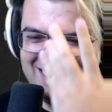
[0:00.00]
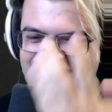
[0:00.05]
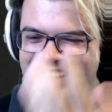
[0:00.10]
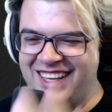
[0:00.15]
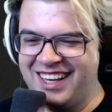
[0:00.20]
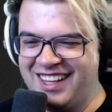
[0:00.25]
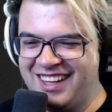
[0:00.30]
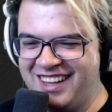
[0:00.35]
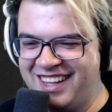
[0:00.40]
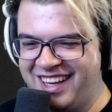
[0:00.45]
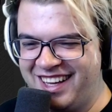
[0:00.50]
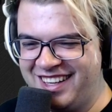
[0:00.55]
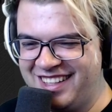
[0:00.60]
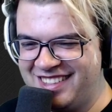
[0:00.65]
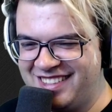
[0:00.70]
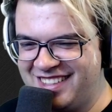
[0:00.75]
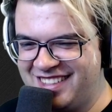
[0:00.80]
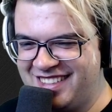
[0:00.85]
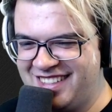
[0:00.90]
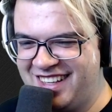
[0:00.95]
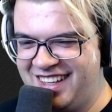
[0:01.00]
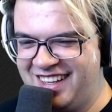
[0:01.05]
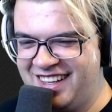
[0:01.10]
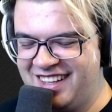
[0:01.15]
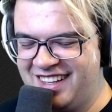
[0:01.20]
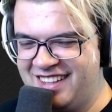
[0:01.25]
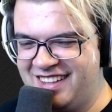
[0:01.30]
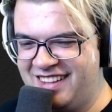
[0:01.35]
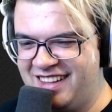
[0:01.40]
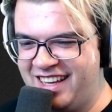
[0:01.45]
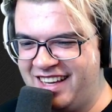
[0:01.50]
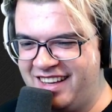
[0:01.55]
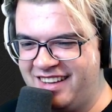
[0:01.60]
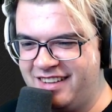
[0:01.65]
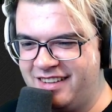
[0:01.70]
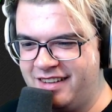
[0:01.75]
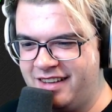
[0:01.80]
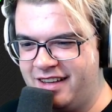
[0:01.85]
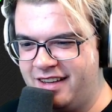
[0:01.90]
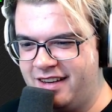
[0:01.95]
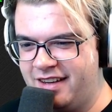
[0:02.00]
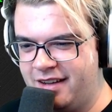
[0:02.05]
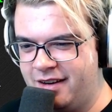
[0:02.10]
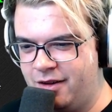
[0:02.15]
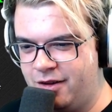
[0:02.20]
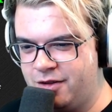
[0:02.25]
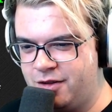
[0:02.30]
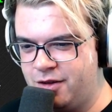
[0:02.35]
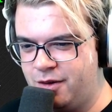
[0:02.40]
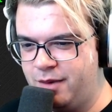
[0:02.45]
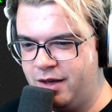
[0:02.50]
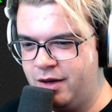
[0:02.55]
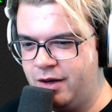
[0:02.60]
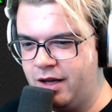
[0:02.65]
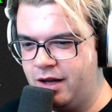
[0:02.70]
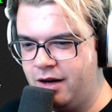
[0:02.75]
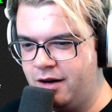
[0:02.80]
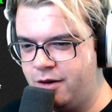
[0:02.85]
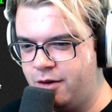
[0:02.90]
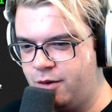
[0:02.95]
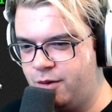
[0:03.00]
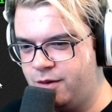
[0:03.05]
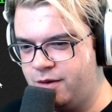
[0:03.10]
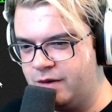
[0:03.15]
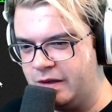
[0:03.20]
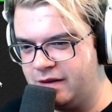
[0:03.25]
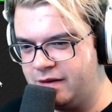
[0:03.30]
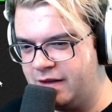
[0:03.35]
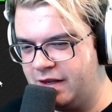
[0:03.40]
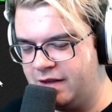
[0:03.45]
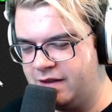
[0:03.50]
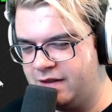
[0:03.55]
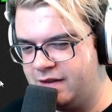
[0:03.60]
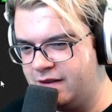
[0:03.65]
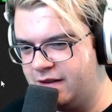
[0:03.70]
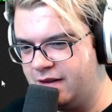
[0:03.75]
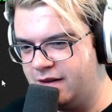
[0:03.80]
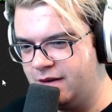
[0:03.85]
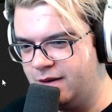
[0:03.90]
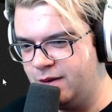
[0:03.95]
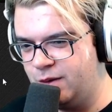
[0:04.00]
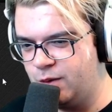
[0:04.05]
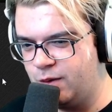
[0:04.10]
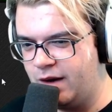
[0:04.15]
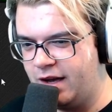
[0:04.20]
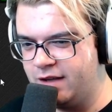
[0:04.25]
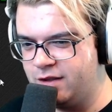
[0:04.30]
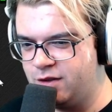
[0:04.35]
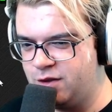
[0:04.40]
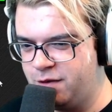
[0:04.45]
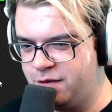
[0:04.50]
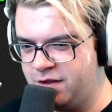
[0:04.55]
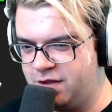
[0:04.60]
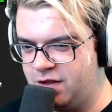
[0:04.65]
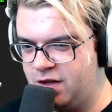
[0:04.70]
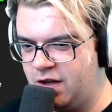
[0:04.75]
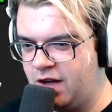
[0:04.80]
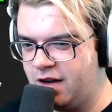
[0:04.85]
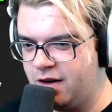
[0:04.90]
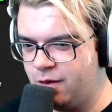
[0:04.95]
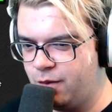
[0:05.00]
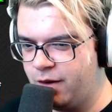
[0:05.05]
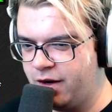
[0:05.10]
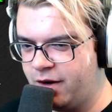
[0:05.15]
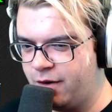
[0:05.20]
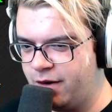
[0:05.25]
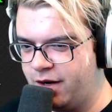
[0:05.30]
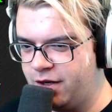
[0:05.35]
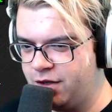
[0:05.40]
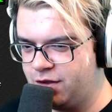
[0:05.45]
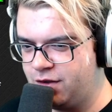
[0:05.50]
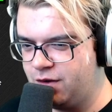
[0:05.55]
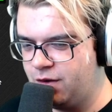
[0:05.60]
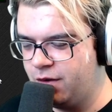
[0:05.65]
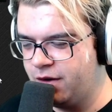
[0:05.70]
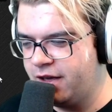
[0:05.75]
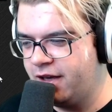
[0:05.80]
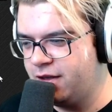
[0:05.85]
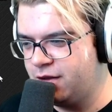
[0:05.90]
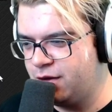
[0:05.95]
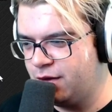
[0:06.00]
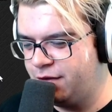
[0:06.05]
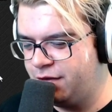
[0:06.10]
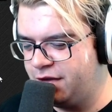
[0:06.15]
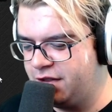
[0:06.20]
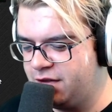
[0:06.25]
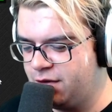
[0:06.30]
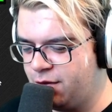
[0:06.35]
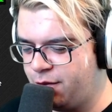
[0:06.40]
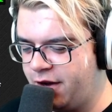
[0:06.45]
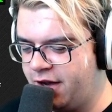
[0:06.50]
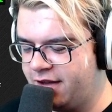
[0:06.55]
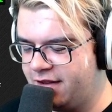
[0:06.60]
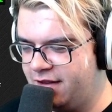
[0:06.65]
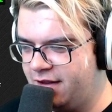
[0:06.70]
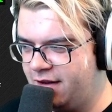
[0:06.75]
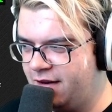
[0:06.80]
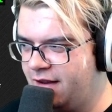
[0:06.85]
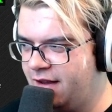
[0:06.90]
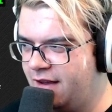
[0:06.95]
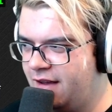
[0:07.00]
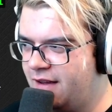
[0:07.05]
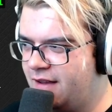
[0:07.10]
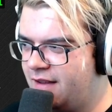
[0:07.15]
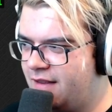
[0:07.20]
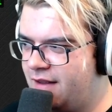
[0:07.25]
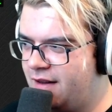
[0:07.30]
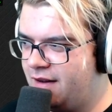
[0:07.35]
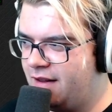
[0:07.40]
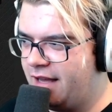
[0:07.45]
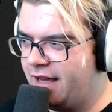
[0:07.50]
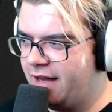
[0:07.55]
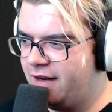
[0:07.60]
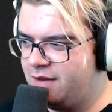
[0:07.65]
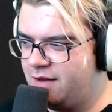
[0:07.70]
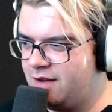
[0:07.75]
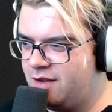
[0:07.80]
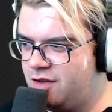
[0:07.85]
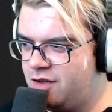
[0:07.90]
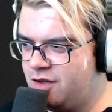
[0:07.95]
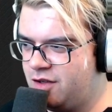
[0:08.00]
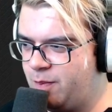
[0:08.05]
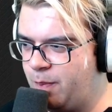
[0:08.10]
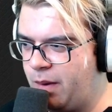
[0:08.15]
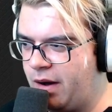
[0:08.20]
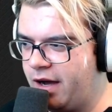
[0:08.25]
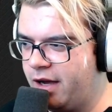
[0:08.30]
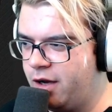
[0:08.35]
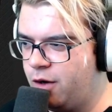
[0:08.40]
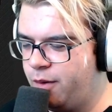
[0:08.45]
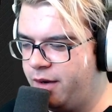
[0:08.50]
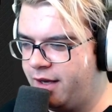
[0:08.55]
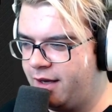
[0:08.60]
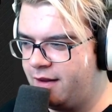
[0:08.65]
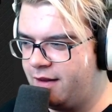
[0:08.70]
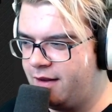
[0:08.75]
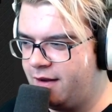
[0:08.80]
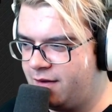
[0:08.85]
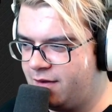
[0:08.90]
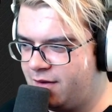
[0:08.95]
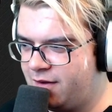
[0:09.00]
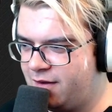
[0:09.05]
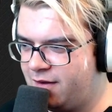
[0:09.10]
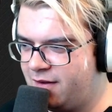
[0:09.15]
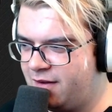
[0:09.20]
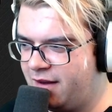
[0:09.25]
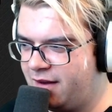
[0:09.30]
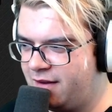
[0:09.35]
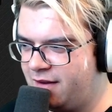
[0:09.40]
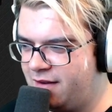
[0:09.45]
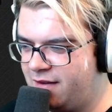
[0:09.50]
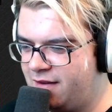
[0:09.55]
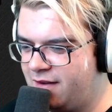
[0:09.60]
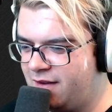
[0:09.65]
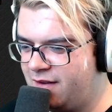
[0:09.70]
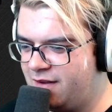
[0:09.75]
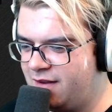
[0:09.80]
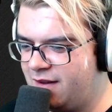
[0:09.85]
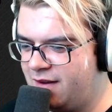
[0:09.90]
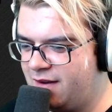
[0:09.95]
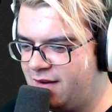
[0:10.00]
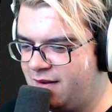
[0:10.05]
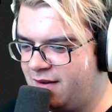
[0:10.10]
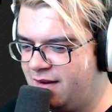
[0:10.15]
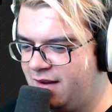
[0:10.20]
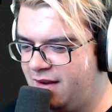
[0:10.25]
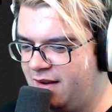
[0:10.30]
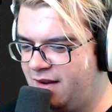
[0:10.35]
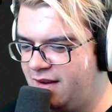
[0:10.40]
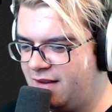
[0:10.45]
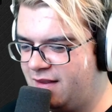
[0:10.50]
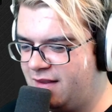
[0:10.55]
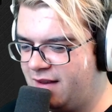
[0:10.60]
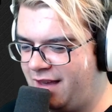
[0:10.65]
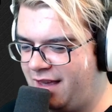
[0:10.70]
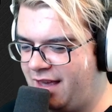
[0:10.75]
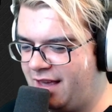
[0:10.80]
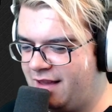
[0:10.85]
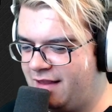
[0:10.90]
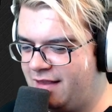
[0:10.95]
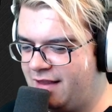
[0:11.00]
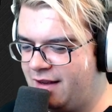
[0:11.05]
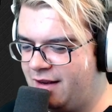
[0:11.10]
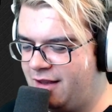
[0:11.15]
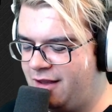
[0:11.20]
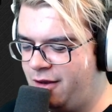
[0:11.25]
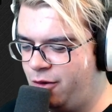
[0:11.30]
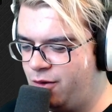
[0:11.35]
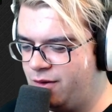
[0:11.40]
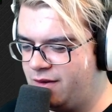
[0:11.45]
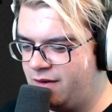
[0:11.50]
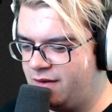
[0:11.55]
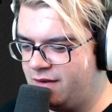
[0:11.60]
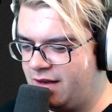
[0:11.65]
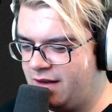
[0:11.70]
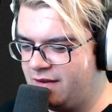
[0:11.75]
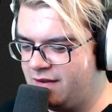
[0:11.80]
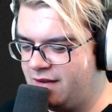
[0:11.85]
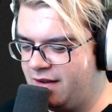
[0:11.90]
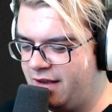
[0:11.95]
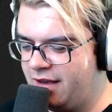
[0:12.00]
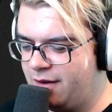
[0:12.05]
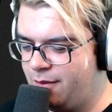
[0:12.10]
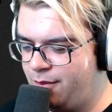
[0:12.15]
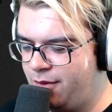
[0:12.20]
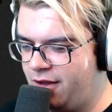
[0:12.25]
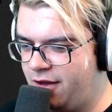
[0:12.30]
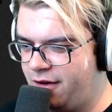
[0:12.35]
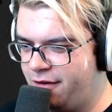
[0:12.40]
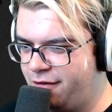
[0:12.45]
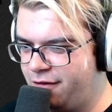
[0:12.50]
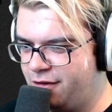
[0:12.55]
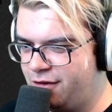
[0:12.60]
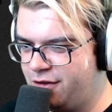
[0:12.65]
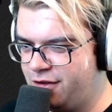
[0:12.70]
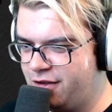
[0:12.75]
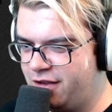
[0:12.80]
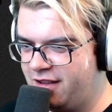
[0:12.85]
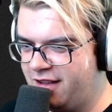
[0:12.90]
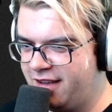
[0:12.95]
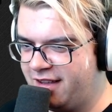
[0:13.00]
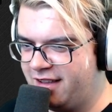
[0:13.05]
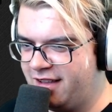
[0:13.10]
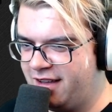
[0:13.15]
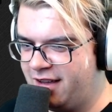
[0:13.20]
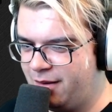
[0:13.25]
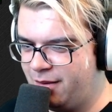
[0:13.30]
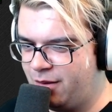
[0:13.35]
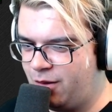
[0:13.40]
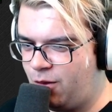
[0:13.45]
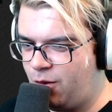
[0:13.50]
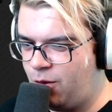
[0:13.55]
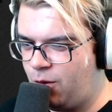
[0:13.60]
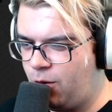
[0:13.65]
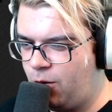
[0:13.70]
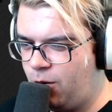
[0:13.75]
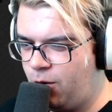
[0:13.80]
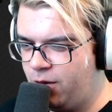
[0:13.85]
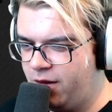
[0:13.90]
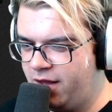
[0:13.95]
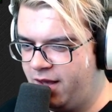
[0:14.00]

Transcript: Yeah, Linus is, and also Miguel Cruz says Urasov is not a recreational. Okay, so if he's a reg, then Linus is just pioing this. Like this is the hand that he uses as like a bluff and shit like that. Holy